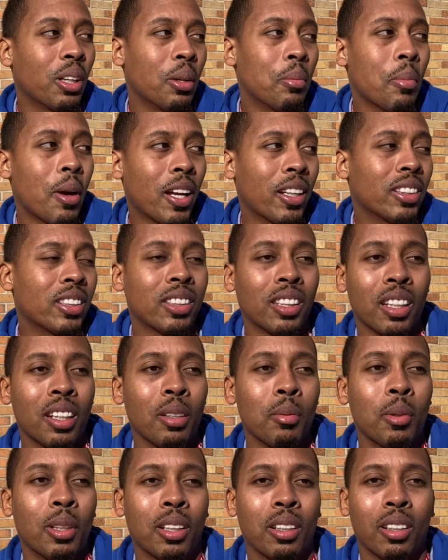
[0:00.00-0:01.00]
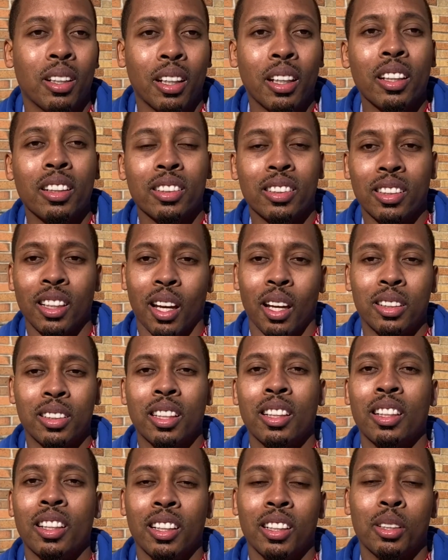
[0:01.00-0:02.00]
It might seem it's a
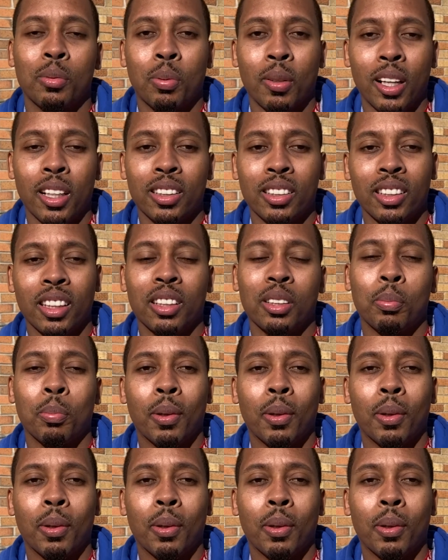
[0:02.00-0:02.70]
tedious process,